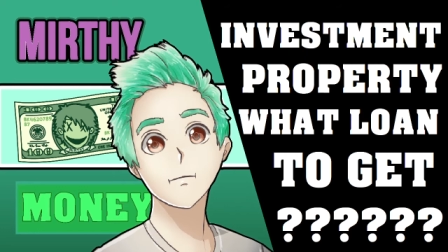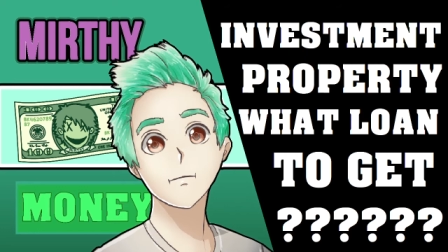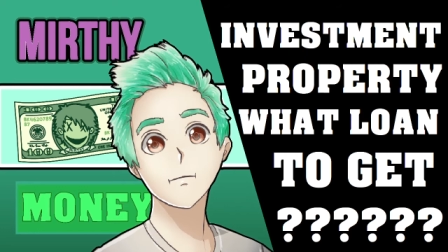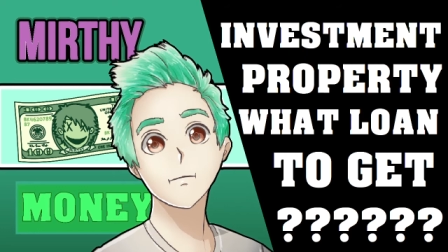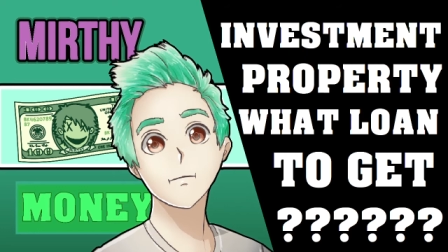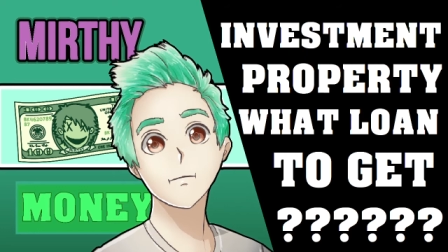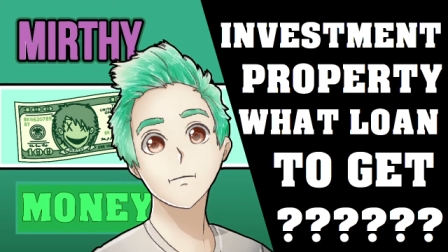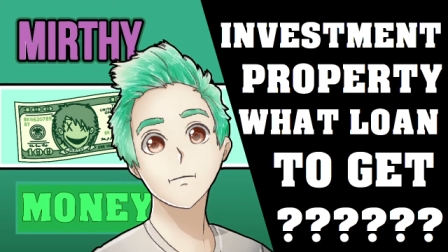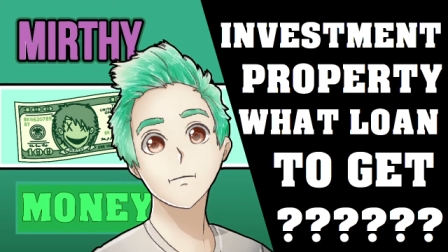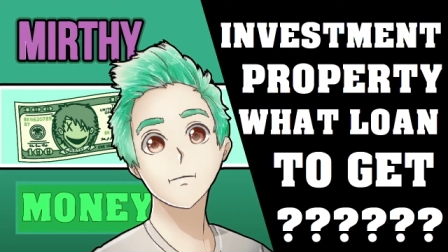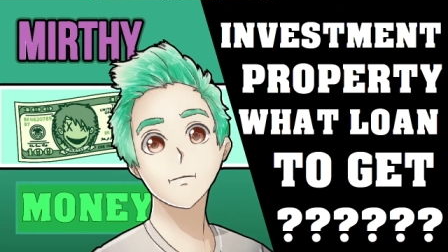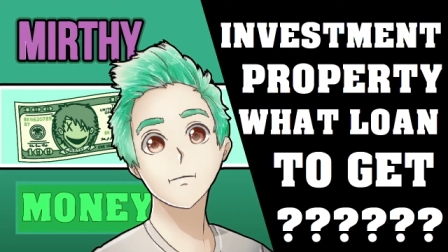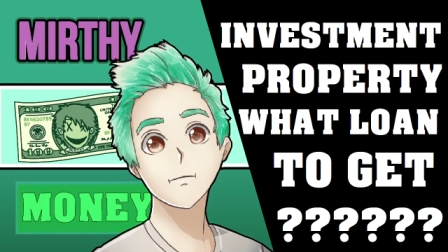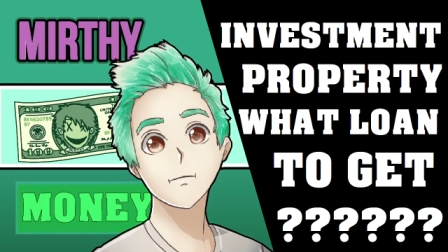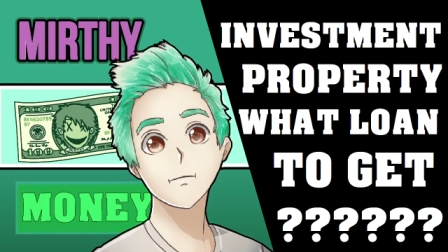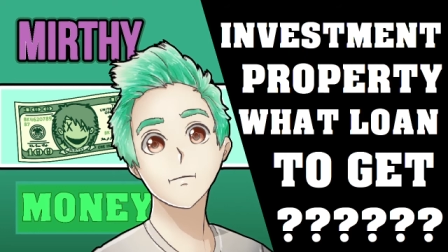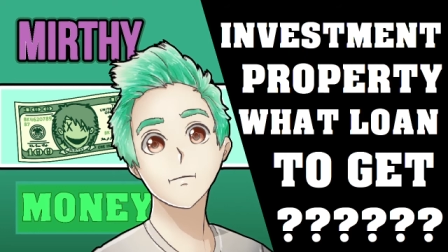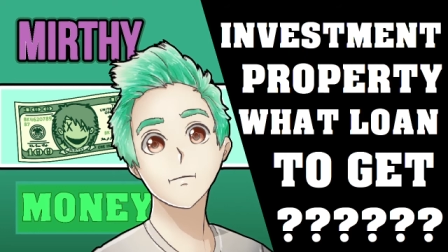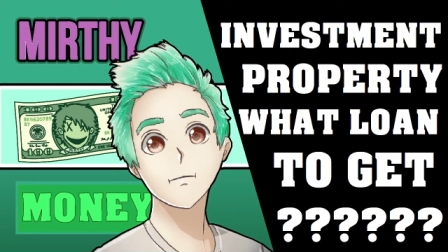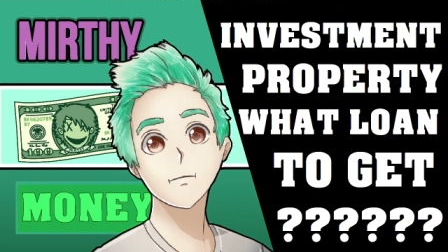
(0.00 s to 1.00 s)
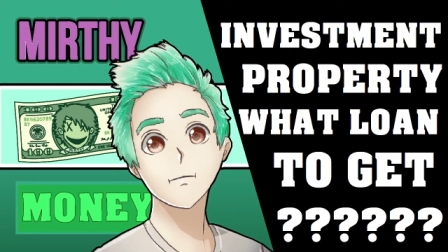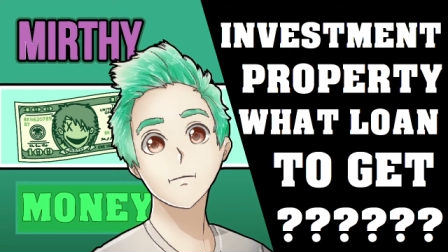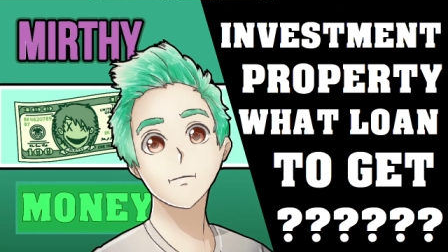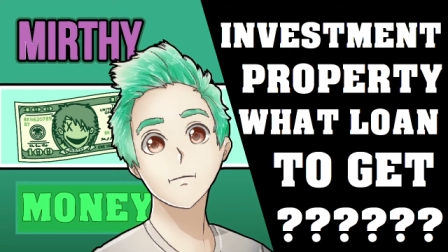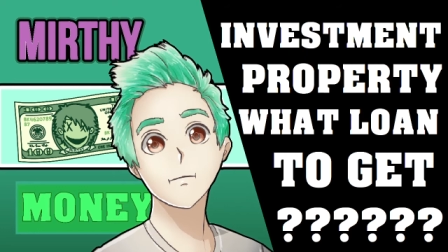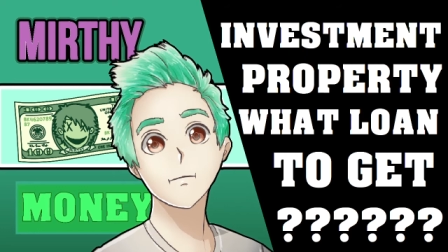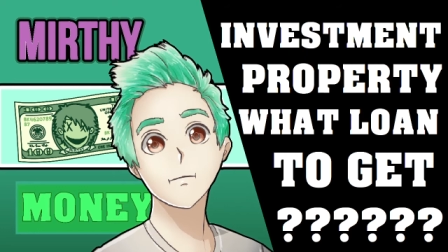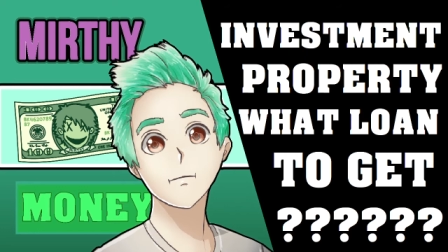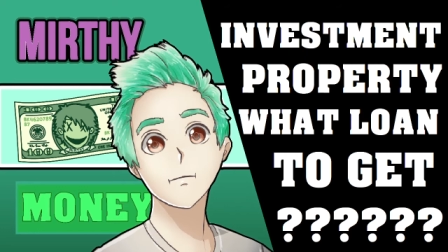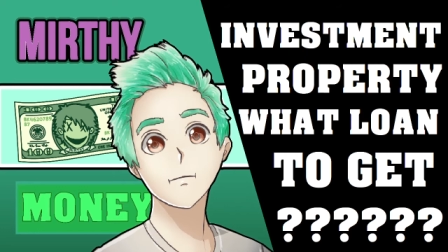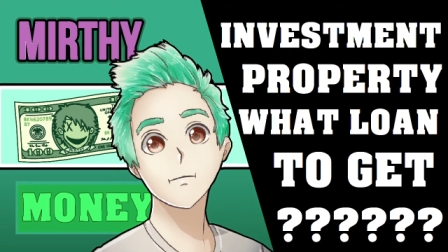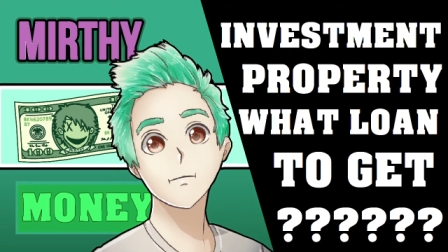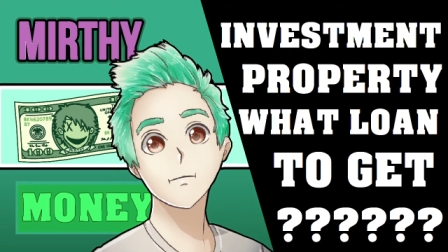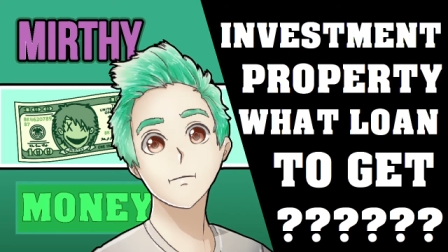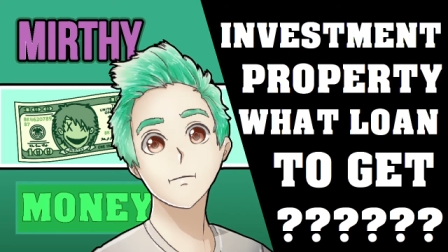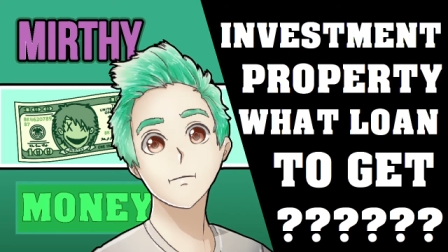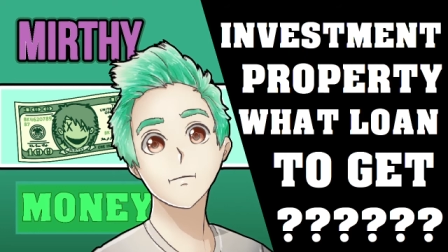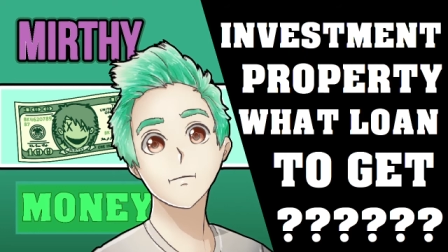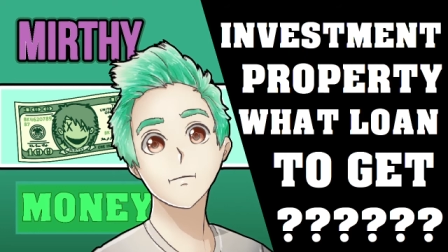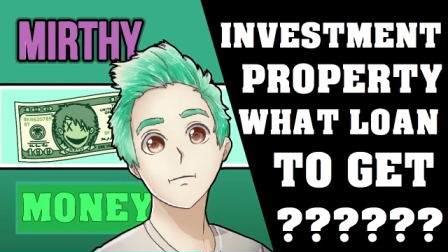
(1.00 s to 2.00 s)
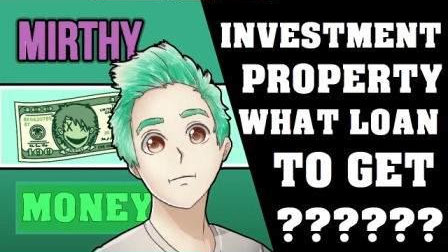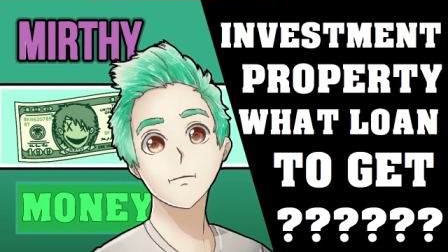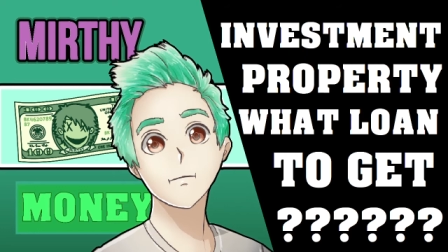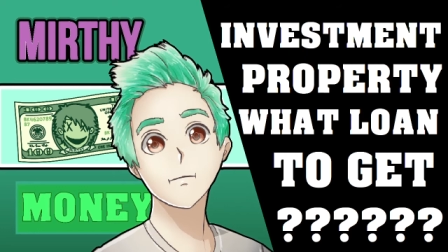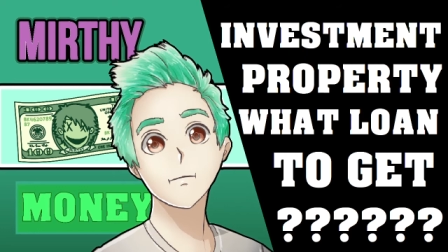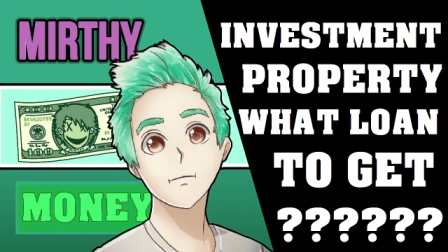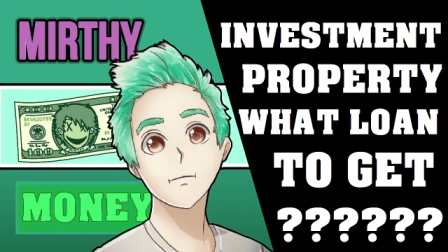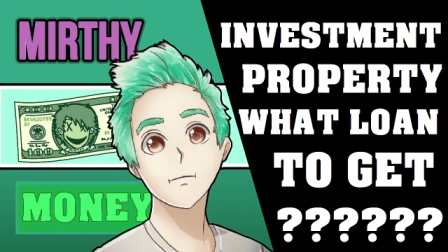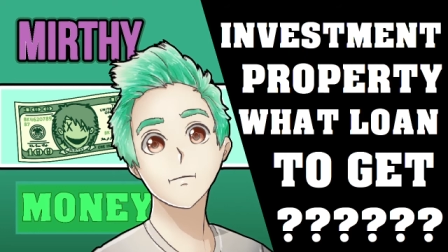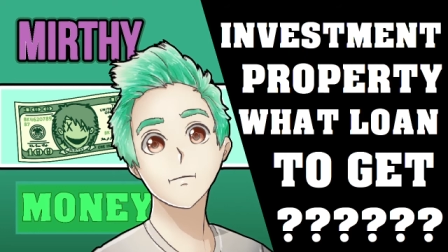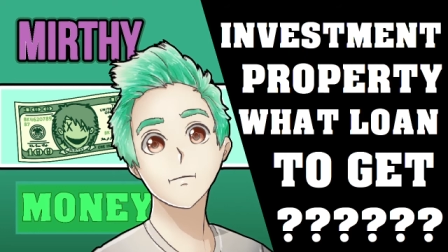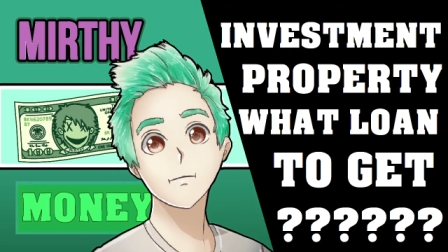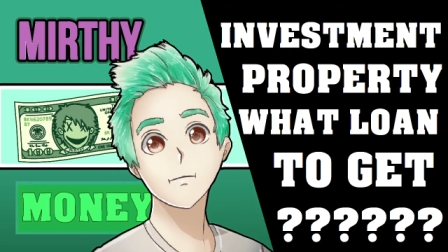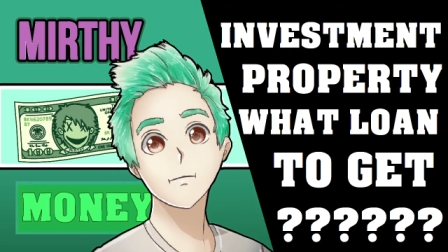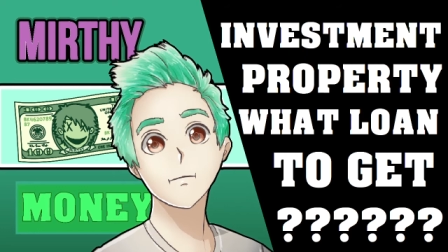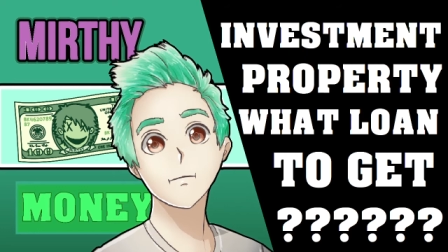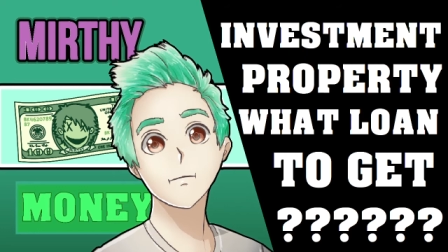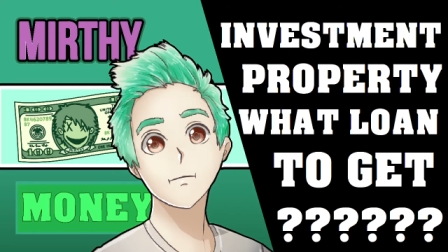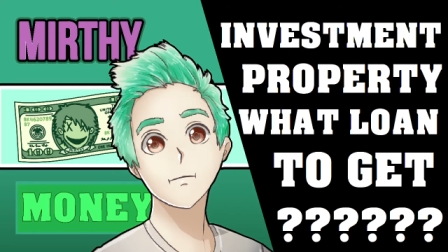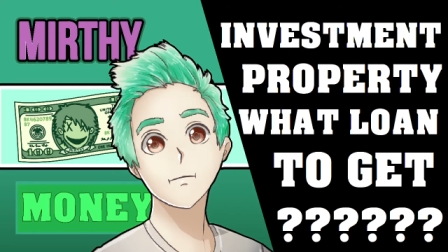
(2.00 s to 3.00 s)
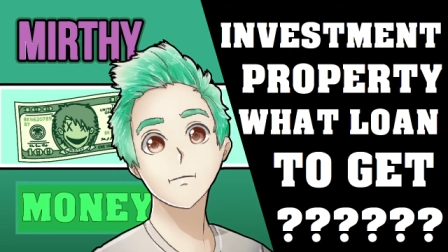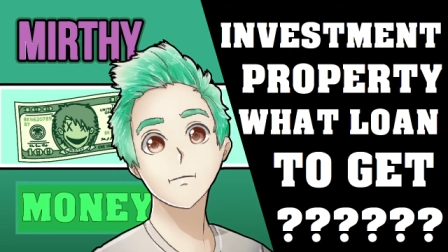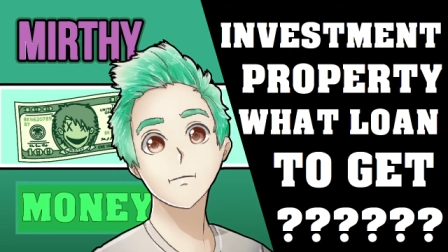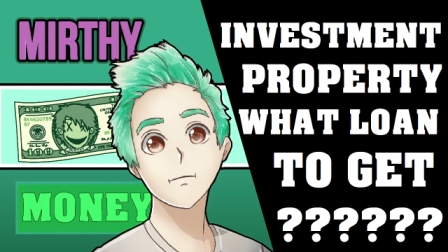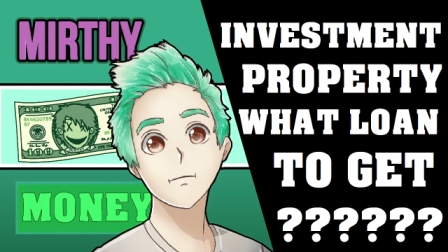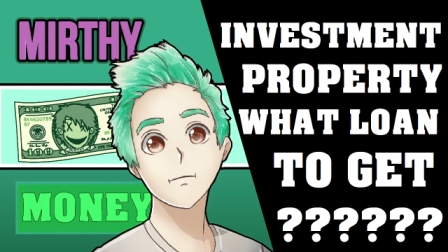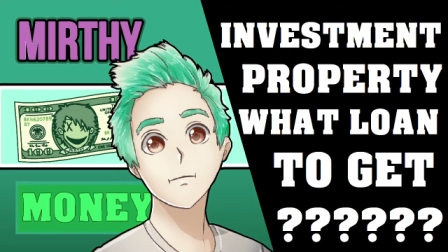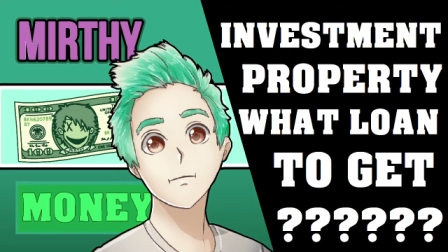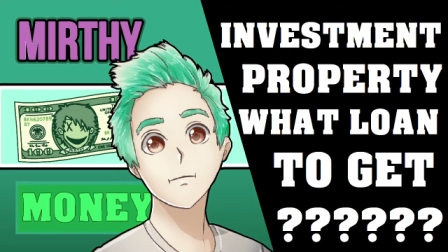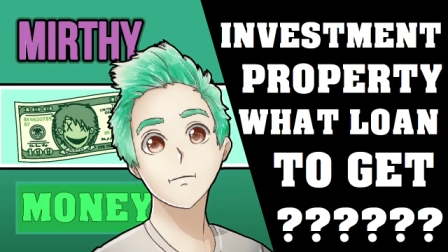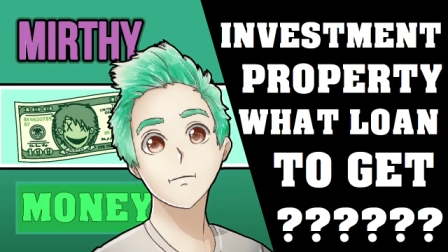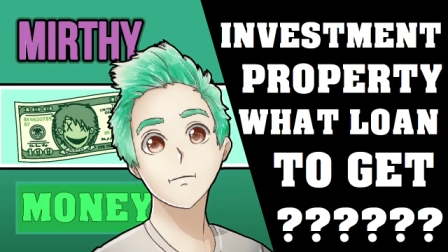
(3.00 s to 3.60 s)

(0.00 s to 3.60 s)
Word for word: Anyways, this is a great option for starting out your real estate